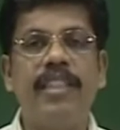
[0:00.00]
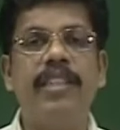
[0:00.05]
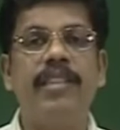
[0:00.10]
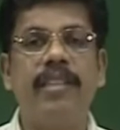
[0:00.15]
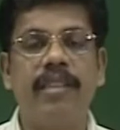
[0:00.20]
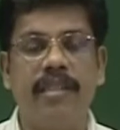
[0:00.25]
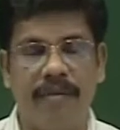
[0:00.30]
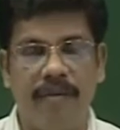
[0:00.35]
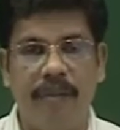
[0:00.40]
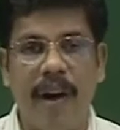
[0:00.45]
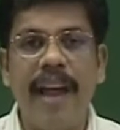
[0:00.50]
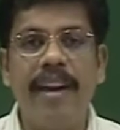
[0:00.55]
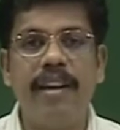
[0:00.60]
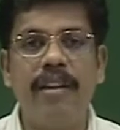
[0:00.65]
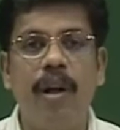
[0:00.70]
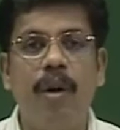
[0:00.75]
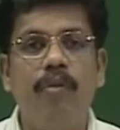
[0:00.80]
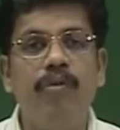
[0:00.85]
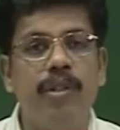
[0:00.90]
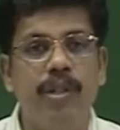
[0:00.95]
is right
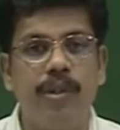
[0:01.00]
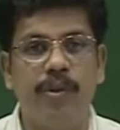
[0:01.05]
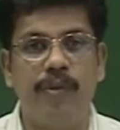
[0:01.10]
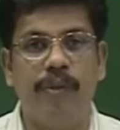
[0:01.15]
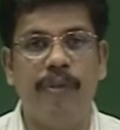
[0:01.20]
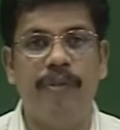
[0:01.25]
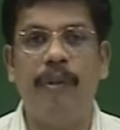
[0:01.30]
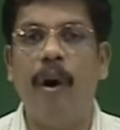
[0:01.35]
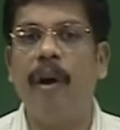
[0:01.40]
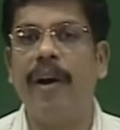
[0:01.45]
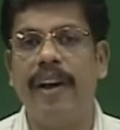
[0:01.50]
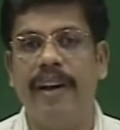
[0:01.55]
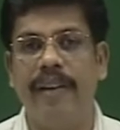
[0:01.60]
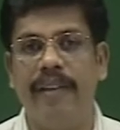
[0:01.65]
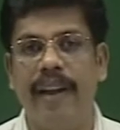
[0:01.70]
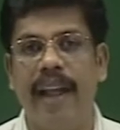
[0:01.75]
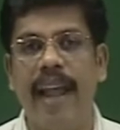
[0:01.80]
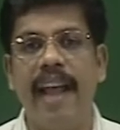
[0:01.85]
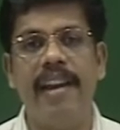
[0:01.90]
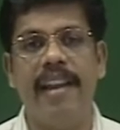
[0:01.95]
now new, foreign,
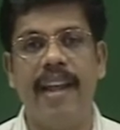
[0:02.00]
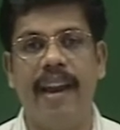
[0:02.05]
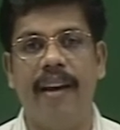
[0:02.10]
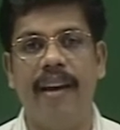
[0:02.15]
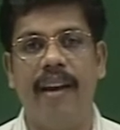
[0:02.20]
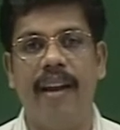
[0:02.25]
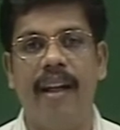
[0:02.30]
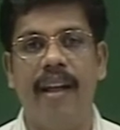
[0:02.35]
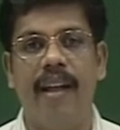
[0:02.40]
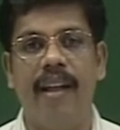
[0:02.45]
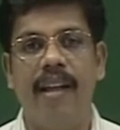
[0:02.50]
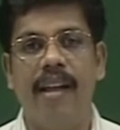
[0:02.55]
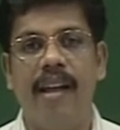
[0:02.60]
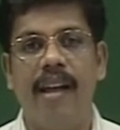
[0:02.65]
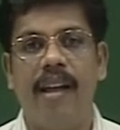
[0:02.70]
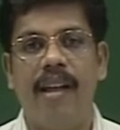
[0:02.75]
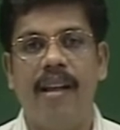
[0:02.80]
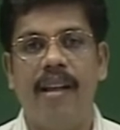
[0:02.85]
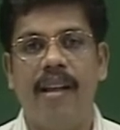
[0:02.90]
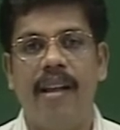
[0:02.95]
alien,
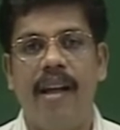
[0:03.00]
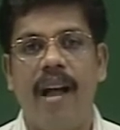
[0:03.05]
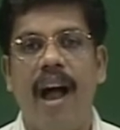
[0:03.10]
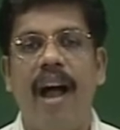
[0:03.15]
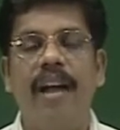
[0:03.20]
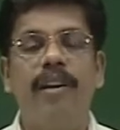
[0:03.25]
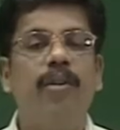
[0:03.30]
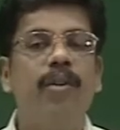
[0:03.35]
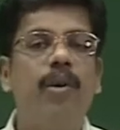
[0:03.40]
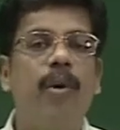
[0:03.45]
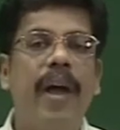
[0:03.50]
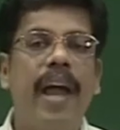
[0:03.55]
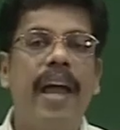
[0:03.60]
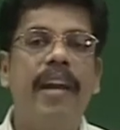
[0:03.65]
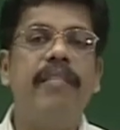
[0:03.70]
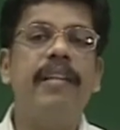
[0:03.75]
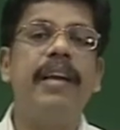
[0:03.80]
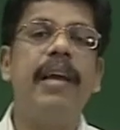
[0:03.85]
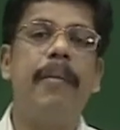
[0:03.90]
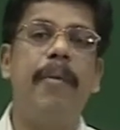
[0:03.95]
I do not know
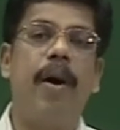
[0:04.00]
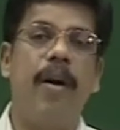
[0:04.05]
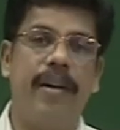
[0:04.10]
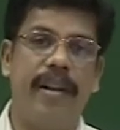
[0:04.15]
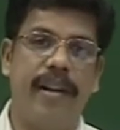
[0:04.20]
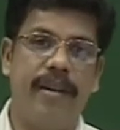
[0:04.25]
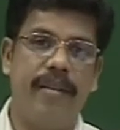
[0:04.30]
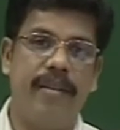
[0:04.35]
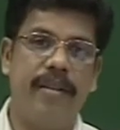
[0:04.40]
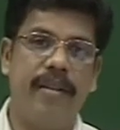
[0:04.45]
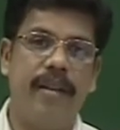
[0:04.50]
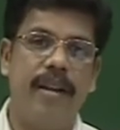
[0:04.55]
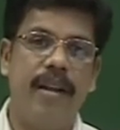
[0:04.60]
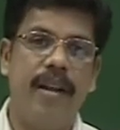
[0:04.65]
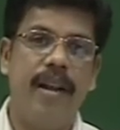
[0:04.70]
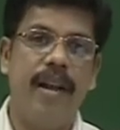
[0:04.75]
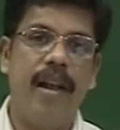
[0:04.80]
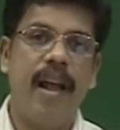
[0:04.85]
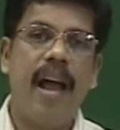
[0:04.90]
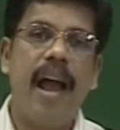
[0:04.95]
anything about it,
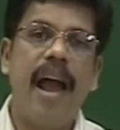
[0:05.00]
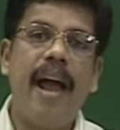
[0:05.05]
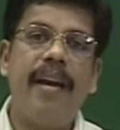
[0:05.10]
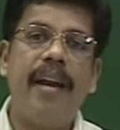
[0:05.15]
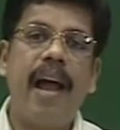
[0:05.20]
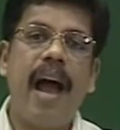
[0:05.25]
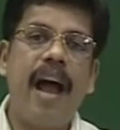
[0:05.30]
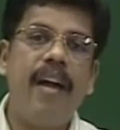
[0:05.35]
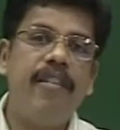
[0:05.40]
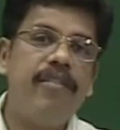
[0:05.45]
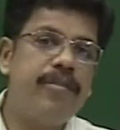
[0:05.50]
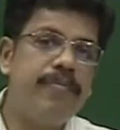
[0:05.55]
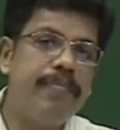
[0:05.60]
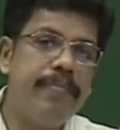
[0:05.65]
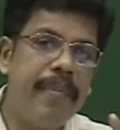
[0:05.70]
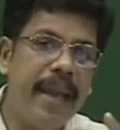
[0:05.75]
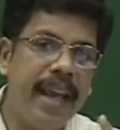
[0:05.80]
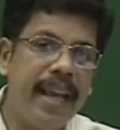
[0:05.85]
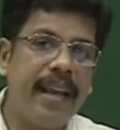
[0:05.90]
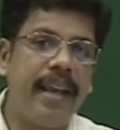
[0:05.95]
and I have to
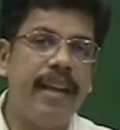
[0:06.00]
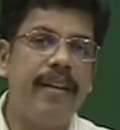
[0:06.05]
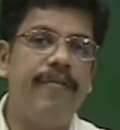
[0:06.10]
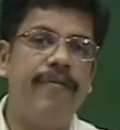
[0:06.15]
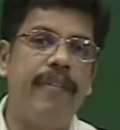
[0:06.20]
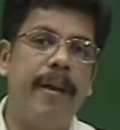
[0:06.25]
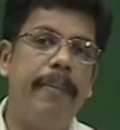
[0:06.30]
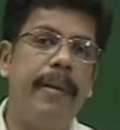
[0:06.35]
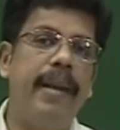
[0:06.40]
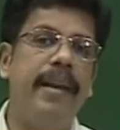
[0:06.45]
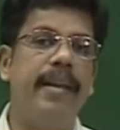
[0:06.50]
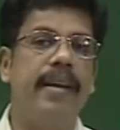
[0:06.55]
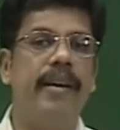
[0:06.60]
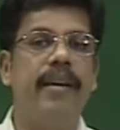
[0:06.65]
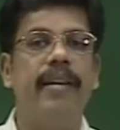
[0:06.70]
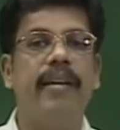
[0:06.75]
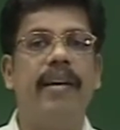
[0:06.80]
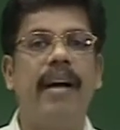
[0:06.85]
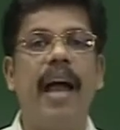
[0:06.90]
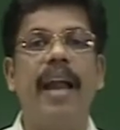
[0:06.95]
make it
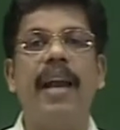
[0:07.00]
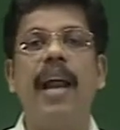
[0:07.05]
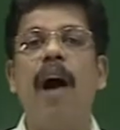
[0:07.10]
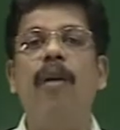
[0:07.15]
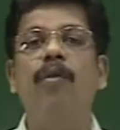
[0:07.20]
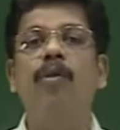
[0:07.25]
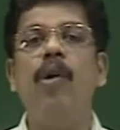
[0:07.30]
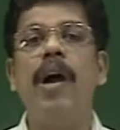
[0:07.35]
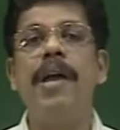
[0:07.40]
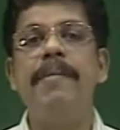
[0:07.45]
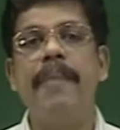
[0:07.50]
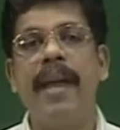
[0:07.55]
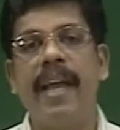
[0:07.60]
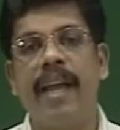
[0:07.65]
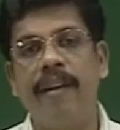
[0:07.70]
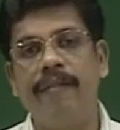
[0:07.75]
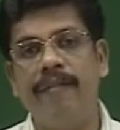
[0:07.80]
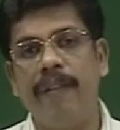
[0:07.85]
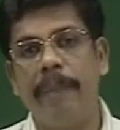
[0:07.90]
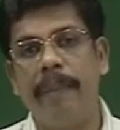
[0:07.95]
familiar. And how do I make
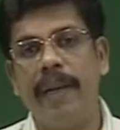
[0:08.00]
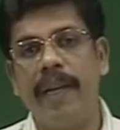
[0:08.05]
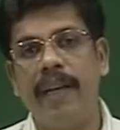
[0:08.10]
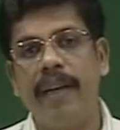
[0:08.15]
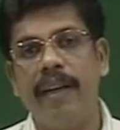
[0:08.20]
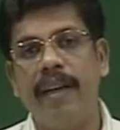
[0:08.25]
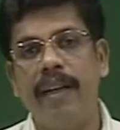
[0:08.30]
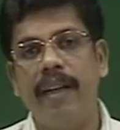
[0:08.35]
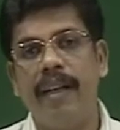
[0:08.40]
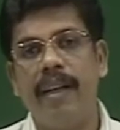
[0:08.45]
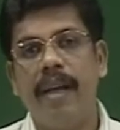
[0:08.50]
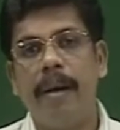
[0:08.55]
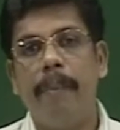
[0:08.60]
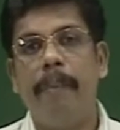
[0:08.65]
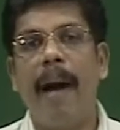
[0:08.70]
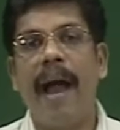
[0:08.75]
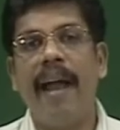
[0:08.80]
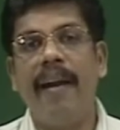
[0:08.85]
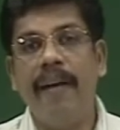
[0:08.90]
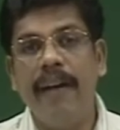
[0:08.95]
it familiar?
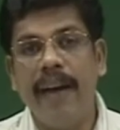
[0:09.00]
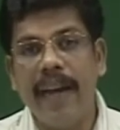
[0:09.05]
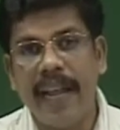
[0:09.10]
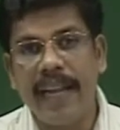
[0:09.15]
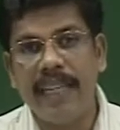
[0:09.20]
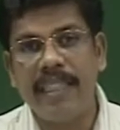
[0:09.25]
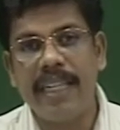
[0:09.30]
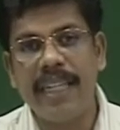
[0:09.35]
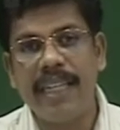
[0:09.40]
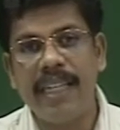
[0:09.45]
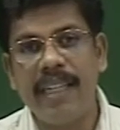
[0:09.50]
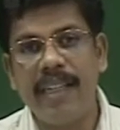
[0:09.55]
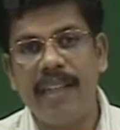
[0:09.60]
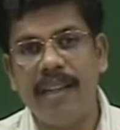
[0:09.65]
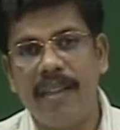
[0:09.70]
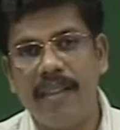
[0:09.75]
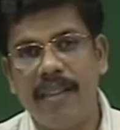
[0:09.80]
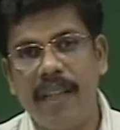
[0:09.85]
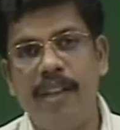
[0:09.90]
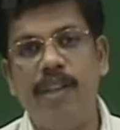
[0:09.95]
By relating
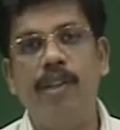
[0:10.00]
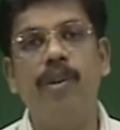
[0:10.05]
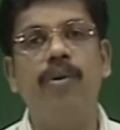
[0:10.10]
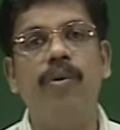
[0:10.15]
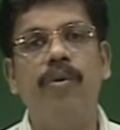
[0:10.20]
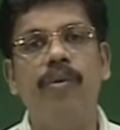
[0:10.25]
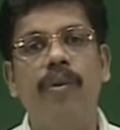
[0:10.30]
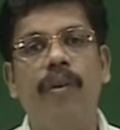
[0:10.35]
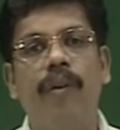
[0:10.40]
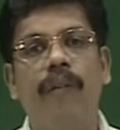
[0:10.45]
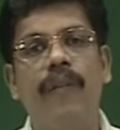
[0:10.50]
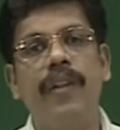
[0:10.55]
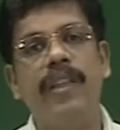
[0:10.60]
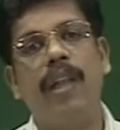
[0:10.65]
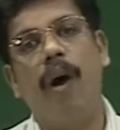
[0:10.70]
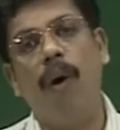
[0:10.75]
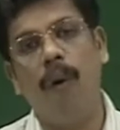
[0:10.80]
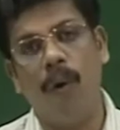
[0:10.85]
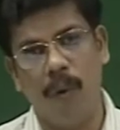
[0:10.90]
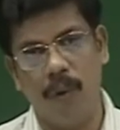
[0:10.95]
the new with
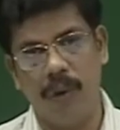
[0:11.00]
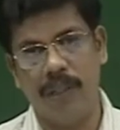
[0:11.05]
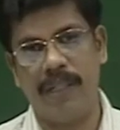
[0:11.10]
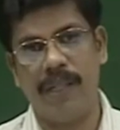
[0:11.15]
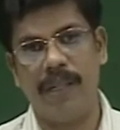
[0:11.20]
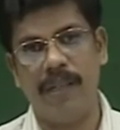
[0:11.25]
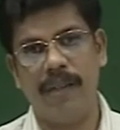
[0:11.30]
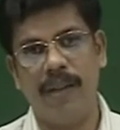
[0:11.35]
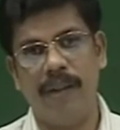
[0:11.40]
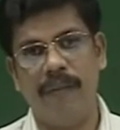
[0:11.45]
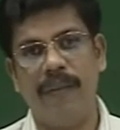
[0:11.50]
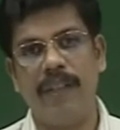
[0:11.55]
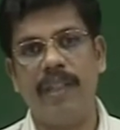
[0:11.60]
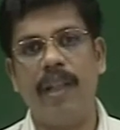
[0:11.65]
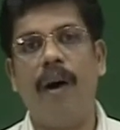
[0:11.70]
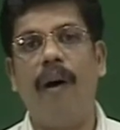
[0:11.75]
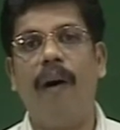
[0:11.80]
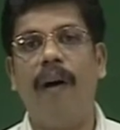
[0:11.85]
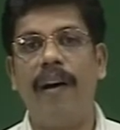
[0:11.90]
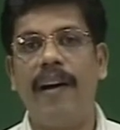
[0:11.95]
the old, with
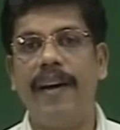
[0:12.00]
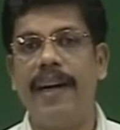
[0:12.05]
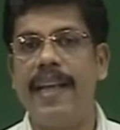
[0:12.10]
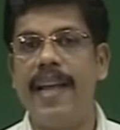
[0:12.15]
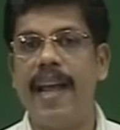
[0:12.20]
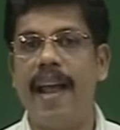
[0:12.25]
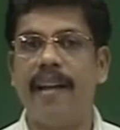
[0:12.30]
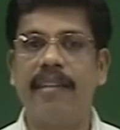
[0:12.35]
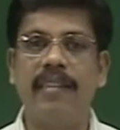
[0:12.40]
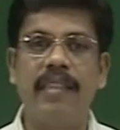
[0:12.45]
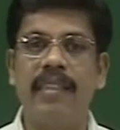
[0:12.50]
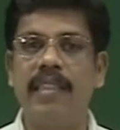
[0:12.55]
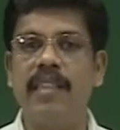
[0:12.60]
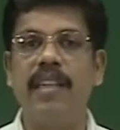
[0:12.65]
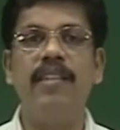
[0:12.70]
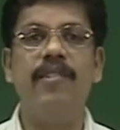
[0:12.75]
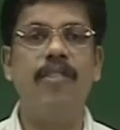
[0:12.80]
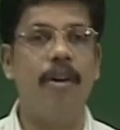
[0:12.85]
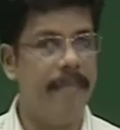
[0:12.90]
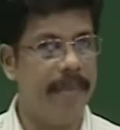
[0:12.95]
the already
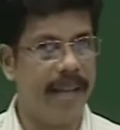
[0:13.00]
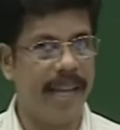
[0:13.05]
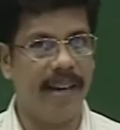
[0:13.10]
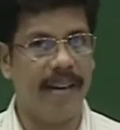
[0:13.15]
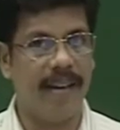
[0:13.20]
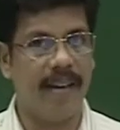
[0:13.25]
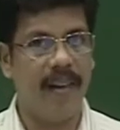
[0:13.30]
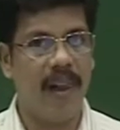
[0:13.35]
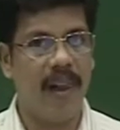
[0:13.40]
existing domain.